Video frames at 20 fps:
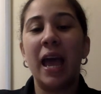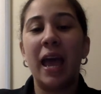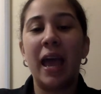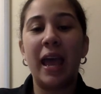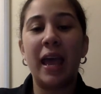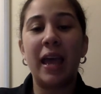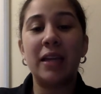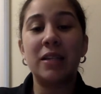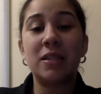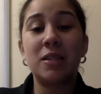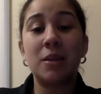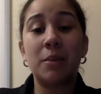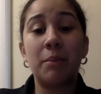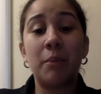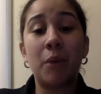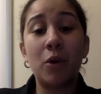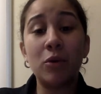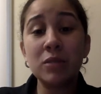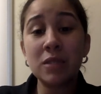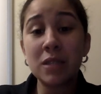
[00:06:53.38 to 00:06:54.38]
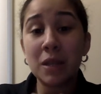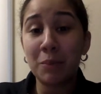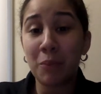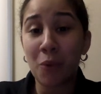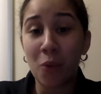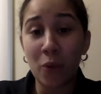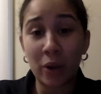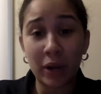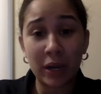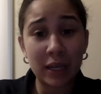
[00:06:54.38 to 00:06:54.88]
And most
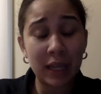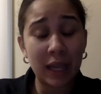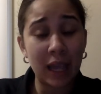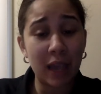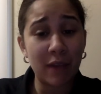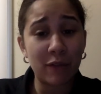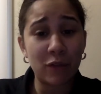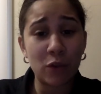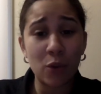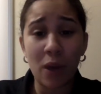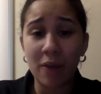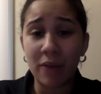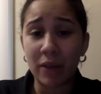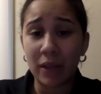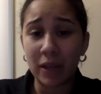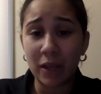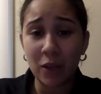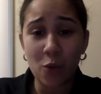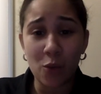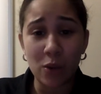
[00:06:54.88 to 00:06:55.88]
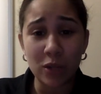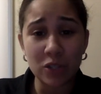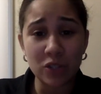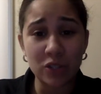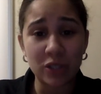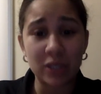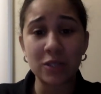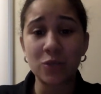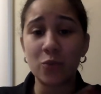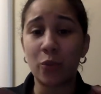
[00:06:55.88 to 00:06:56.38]
importantly, if you have any
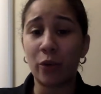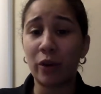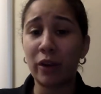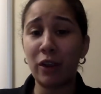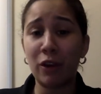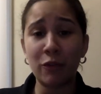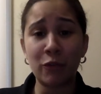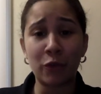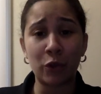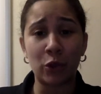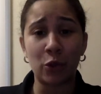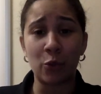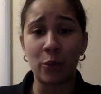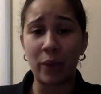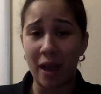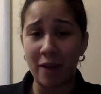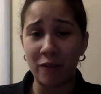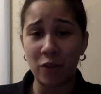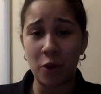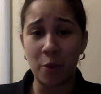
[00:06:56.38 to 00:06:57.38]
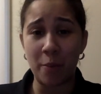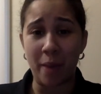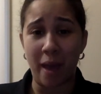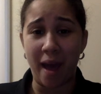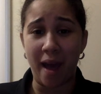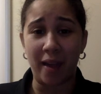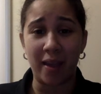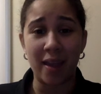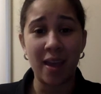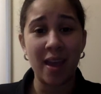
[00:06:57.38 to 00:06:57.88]
questions, we're here for you. We have your
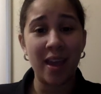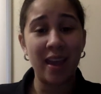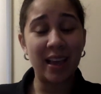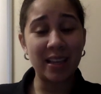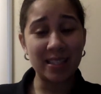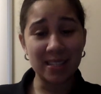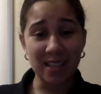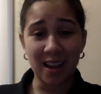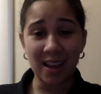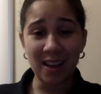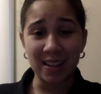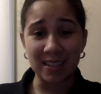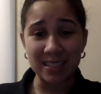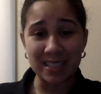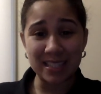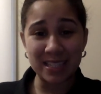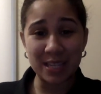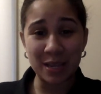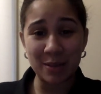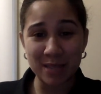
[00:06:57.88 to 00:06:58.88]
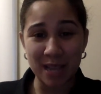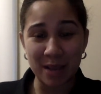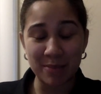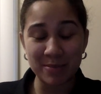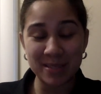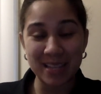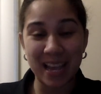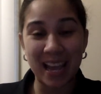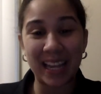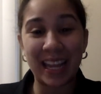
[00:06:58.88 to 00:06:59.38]
back. It's us, Tip
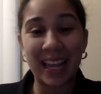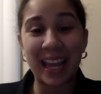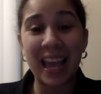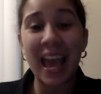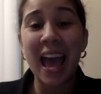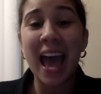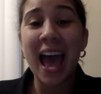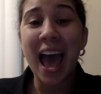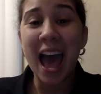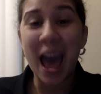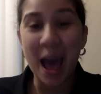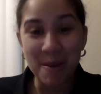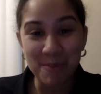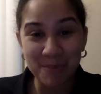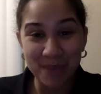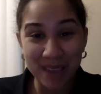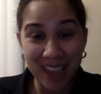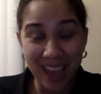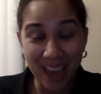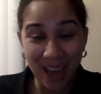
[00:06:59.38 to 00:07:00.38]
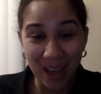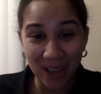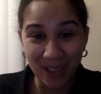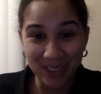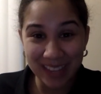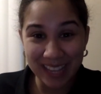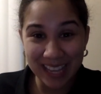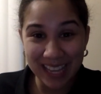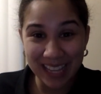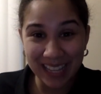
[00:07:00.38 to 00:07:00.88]
Top Tidy, happy,
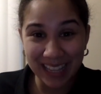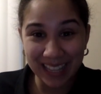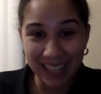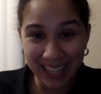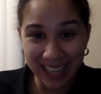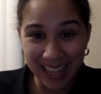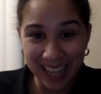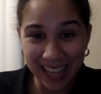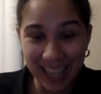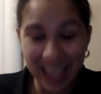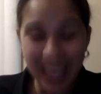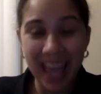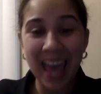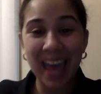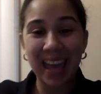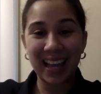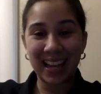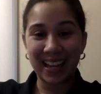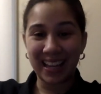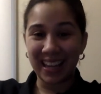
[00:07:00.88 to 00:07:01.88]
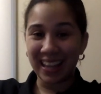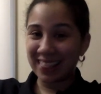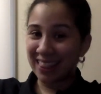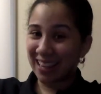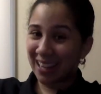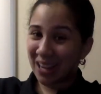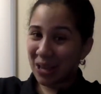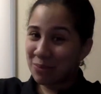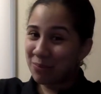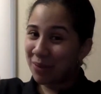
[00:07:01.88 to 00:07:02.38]
healthy cleaning. Click
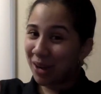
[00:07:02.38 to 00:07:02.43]
the link